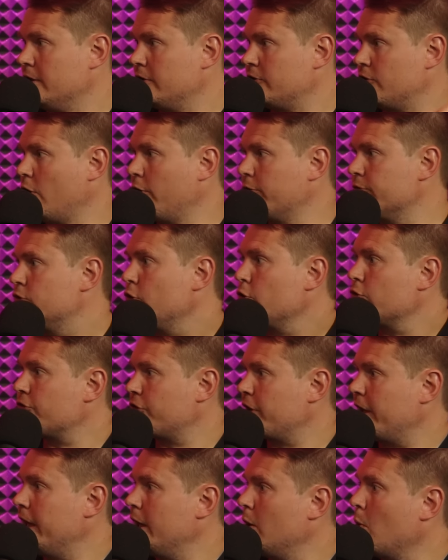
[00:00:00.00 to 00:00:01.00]
a sort of
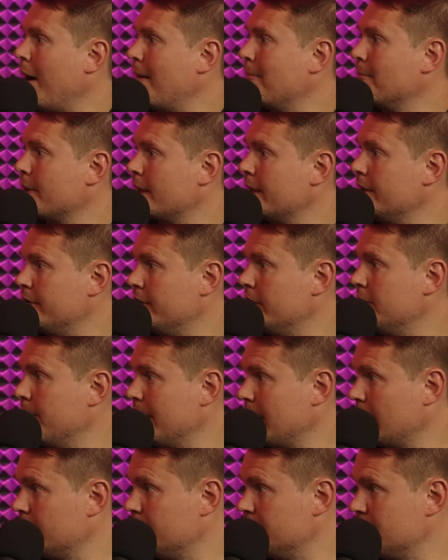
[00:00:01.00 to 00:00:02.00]
duskier Wembley than the
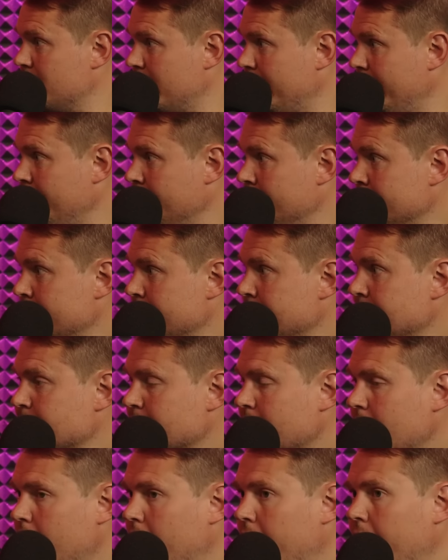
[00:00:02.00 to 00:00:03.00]
middle of the day.
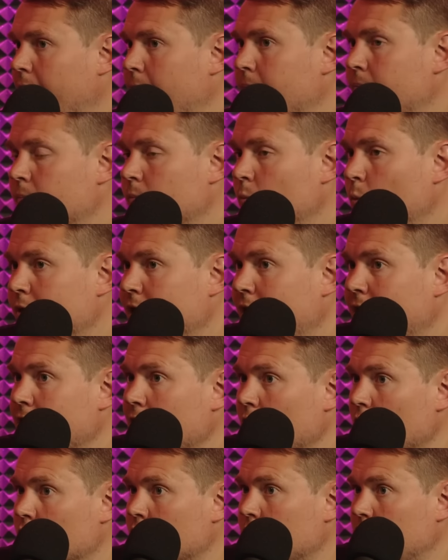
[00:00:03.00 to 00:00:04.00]
With any
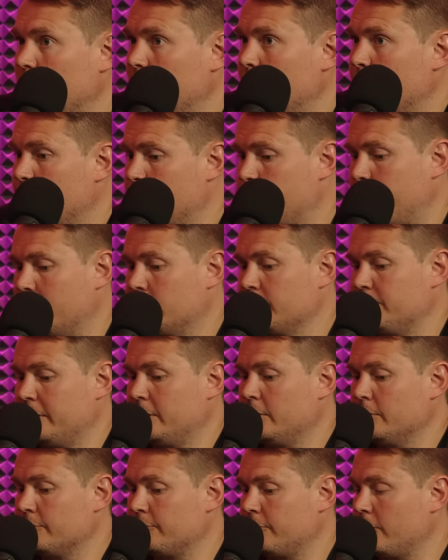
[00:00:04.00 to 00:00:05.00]
luck, because it
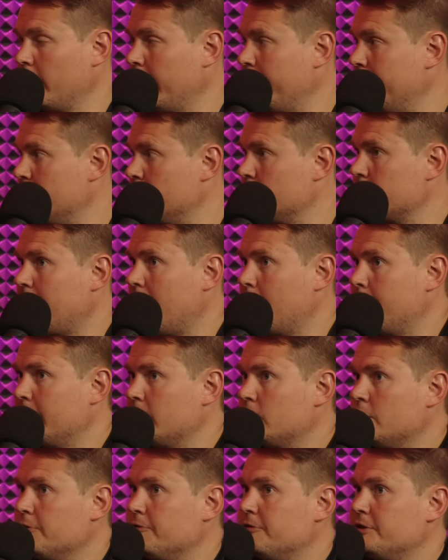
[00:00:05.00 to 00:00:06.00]
goes so late, it'll get a bit
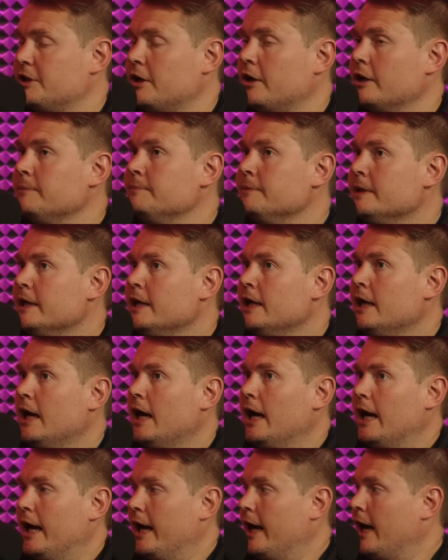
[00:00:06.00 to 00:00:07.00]
cut for time.
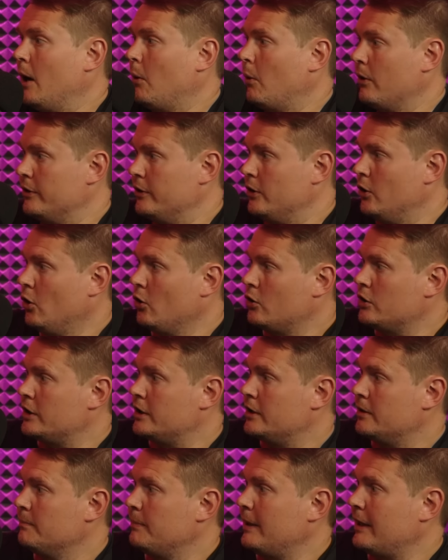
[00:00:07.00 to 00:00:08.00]
I want the
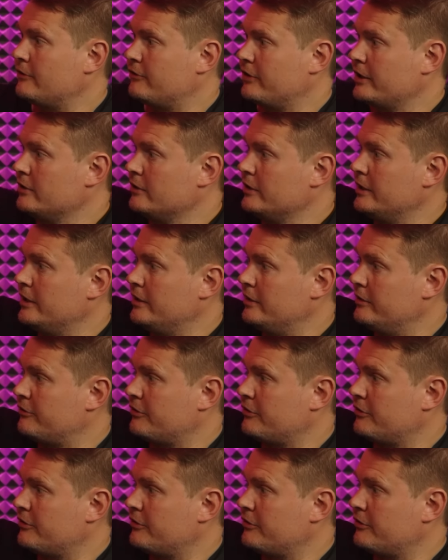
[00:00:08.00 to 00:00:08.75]
Hook bat signal into the